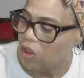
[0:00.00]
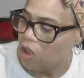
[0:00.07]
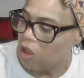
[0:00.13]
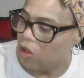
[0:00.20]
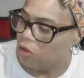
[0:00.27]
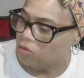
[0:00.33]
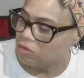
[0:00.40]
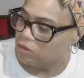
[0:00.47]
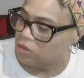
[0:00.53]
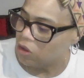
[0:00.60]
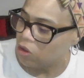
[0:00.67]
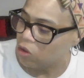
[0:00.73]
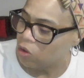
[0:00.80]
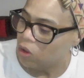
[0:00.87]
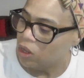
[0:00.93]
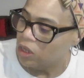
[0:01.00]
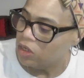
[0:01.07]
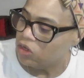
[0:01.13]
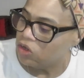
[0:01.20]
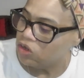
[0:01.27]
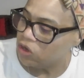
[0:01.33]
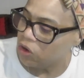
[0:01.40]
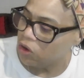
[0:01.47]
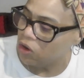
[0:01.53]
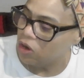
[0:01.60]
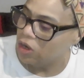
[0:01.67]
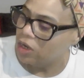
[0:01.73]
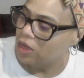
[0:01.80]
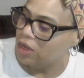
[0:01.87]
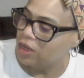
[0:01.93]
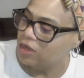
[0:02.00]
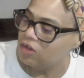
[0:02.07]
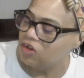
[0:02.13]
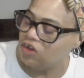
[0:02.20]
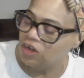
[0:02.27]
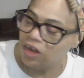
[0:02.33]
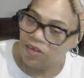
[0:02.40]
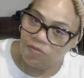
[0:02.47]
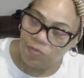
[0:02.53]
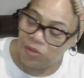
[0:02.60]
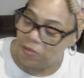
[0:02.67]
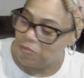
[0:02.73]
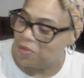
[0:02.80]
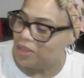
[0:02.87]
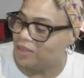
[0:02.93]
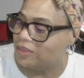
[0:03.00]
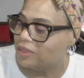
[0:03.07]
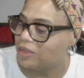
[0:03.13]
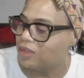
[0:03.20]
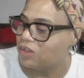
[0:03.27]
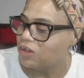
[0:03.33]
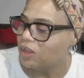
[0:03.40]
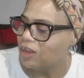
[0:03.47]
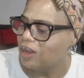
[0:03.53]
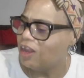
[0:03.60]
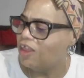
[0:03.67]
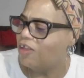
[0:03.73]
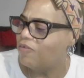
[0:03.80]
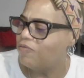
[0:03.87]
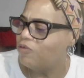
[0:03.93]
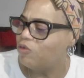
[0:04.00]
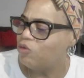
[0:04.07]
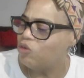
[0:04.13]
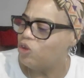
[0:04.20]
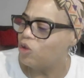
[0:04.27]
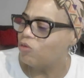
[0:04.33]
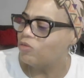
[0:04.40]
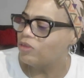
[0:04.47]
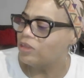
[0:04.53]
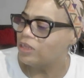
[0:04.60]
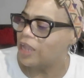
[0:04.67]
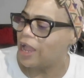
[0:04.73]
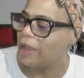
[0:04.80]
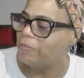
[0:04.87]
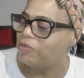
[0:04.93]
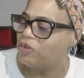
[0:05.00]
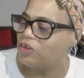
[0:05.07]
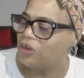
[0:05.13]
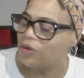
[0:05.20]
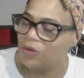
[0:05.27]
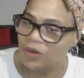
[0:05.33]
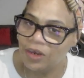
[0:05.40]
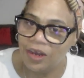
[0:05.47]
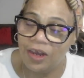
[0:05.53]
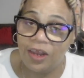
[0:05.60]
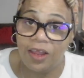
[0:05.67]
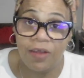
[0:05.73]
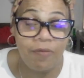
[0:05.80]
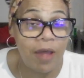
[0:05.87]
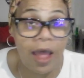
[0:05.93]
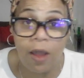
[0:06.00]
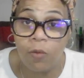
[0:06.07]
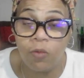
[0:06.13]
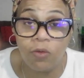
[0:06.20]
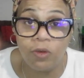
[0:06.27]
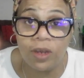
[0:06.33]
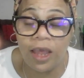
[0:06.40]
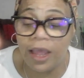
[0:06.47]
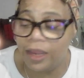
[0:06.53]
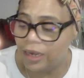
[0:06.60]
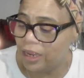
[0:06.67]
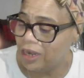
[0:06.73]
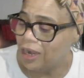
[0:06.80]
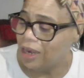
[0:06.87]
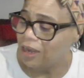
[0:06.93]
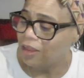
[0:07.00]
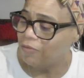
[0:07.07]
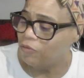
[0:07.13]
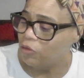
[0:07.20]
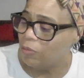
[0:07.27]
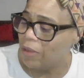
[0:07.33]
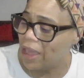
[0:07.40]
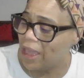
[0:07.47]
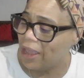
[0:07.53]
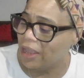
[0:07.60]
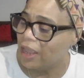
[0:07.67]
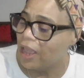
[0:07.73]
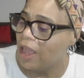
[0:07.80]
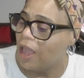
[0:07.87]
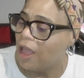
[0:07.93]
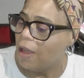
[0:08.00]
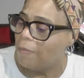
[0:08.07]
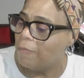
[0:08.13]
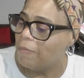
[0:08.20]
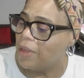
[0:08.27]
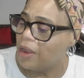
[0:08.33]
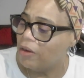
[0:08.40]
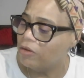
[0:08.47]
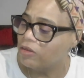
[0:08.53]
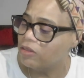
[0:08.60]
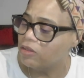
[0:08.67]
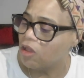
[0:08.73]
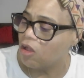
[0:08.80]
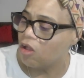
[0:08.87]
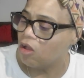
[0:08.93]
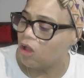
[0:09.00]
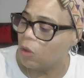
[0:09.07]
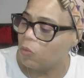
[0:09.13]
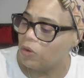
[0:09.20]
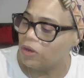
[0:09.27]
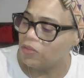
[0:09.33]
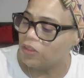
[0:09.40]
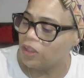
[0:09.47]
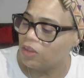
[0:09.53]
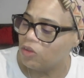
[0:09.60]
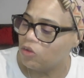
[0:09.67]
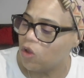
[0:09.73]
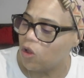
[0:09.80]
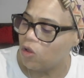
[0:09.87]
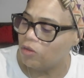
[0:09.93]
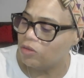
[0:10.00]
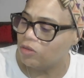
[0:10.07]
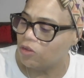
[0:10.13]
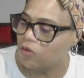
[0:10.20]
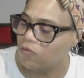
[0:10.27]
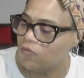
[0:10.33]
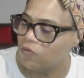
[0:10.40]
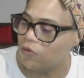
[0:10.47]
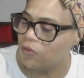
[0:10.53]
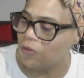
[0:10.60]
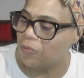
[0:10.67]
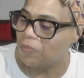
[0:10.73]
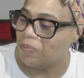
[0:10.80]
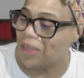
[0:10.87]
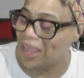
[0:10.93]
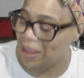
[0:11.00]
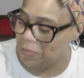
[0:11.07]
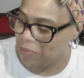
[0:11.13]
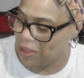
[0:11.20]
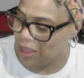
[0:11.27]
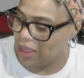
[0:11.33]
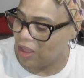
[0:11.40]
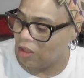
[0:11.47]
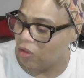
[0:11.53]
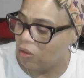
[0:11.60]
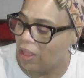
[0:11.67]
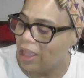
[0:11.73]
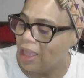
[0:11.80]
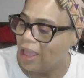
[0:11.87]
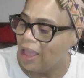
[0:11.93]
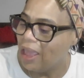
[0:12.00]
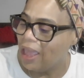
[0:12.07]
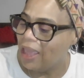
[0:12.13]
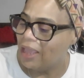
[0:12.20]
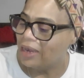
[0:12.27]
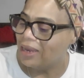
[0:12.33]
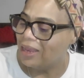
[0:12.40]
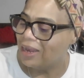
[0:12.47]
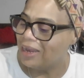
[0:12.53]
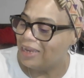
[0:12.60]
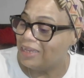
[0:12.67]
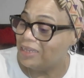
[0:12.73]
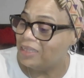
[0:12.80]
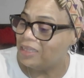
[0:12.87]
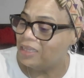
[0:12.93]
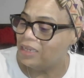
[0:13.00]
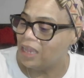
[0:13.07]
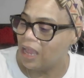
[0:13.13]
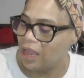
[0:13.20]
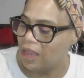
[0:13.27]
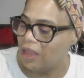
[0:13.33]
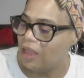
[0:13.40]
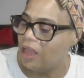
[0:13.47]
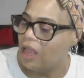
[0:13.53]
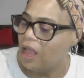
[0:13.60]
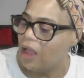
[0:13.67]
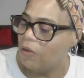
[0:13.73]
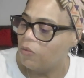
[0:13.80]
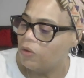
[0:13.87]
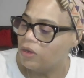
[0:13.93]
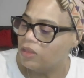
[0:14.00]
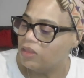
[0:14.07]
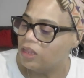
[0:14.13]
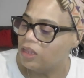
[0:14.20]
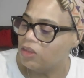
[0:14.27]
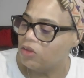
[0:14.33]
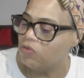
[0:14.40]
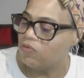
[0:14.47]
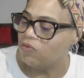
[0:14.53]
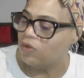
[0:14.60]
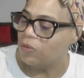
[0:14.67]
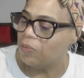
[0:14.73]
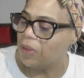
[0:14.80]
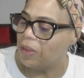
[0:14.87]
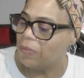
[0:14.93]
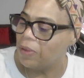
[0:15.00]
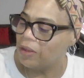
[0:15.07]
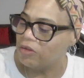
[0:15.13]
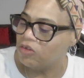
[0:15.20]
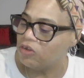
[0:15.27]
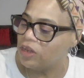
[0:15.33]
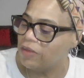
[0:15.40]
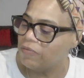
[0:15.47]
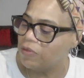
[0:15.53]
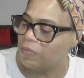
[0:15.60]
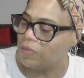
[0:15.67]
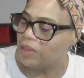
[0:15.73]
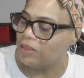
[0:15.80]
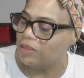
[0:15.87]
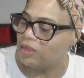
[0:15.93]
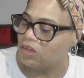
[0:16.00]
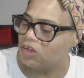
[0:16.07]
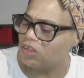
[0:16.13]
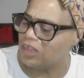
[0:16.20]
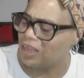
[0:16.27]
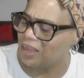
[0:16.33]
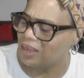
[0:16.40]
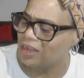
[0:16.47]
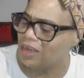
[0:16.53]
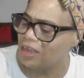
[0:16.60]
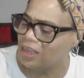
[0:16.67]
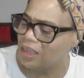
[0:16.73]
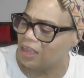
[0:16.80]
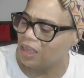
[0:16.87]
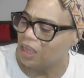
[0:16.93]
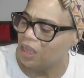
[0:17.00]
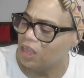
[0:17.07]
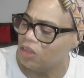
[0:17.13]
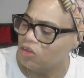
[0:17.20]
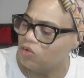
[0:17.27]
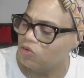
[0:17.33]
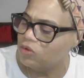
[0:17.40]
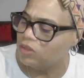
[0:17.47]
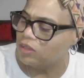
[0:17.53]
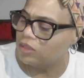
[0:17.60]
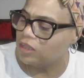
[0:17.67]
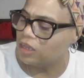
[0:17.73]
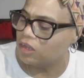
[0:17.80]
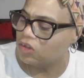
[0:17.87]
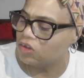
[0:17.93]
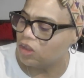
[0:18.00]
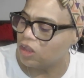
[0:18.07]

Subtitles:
Also, Sherilyn, she left me a message. Love you. Don't stop sharing the love. I will not, and I love you back. Marisol, I want to thank you also for the PayPal. And Alicia, I want to thank you for the PayPal. She left a message. Tia Nikki, you are such